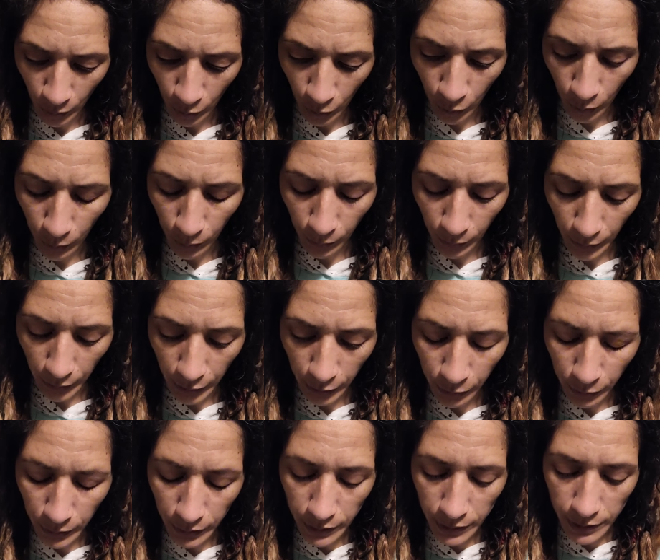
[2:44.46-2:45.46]
Oh, and it
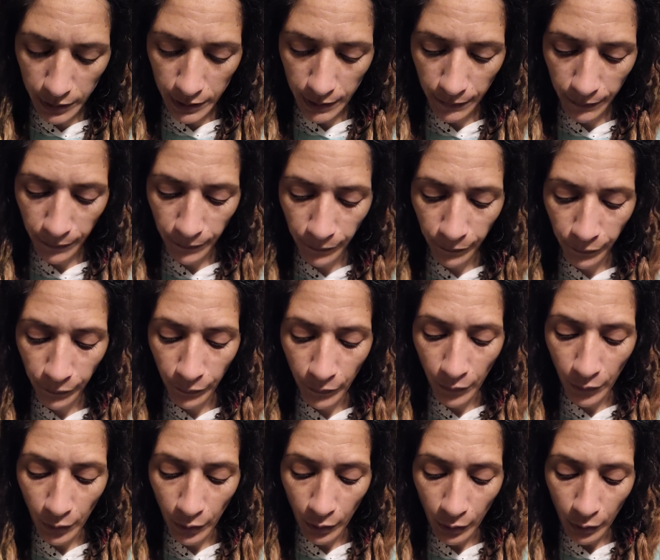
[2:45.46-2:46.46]
reads,
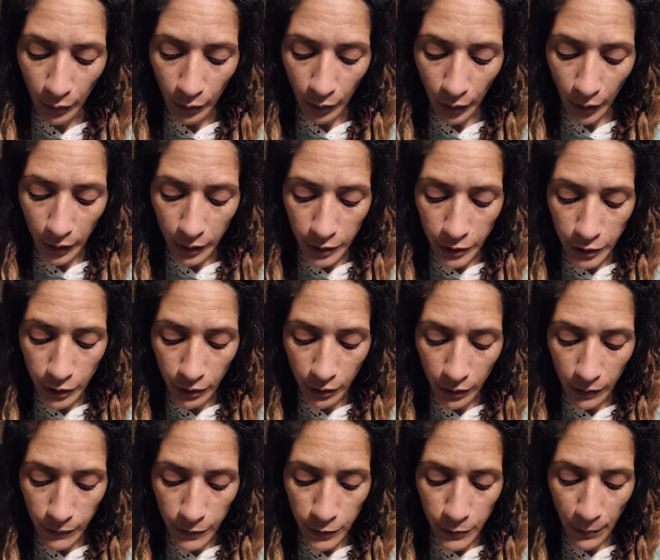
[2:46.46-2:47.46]
And it shall
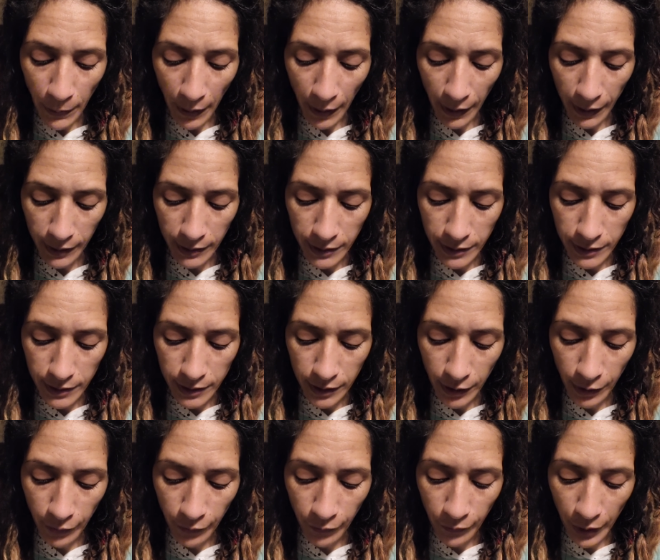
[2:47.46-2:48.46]
come to pass,
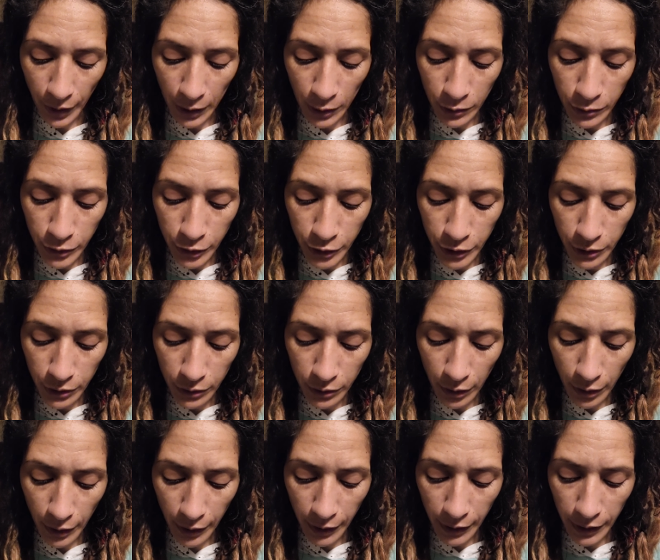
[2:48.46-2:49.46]
if thou shalt
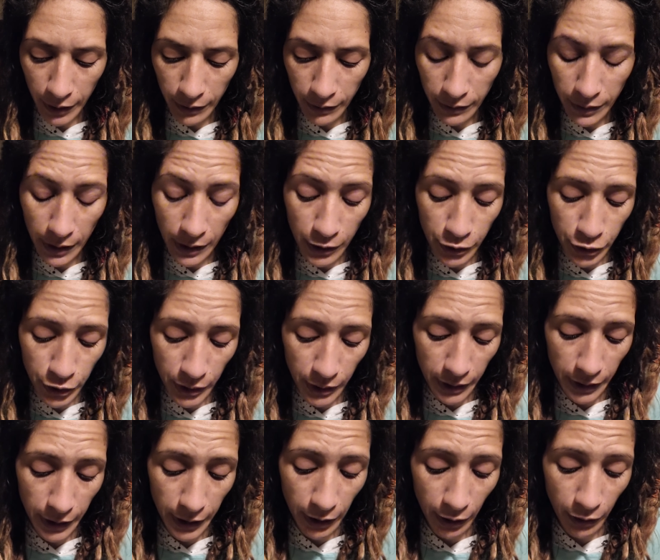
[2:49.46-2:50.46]
hearken
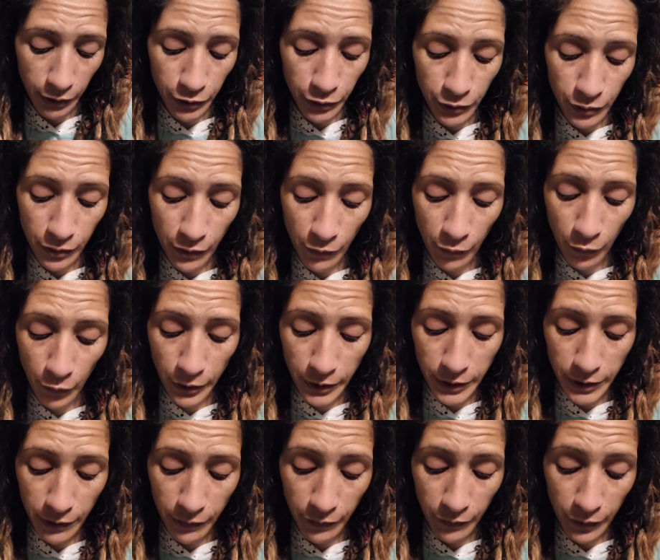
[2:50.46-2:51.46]
diligently unto the
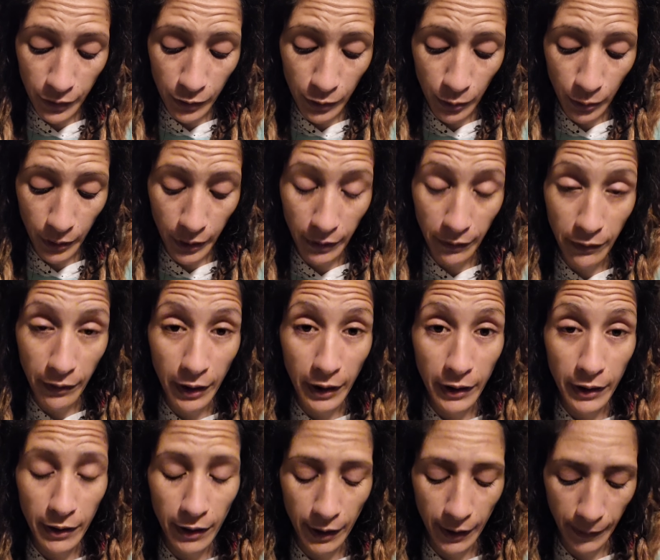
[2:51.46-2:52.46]
voice of the Lord thy
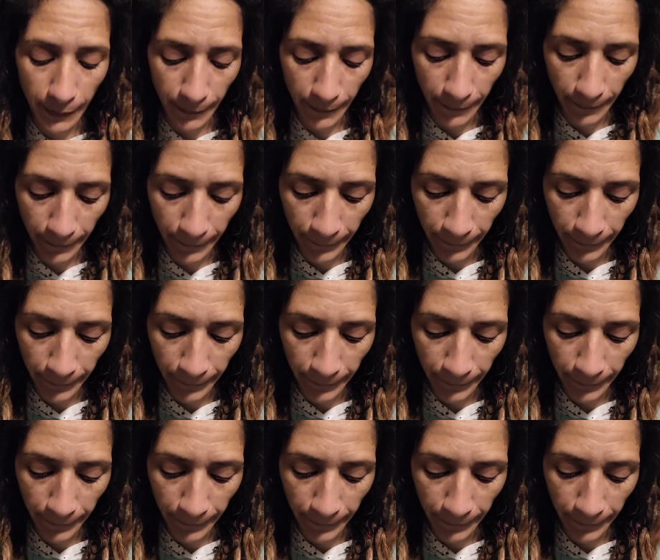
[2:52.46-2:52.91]
God,